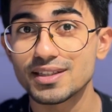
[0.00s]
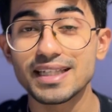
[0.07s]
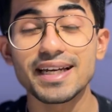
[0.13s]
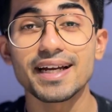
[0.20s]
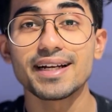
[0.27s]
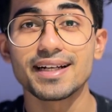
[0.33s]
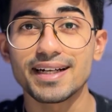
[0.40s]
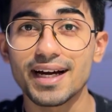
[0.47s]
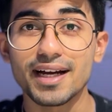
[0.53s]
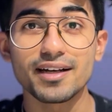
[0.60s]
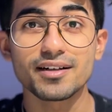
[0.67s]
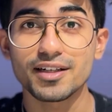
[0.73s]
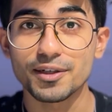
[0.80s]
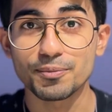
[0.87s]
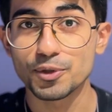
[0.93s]
the
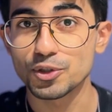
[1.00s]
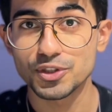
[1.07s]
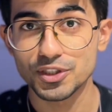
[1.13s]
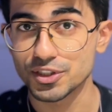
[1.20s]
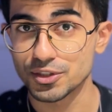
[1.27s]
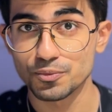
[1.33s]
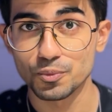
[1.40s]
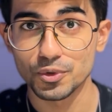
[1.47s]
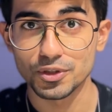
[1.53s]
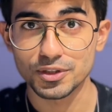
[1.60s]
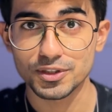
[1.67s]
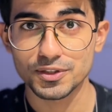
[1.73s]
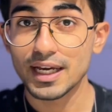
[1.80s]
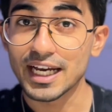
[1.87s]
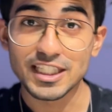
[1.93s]
entire crypto system works,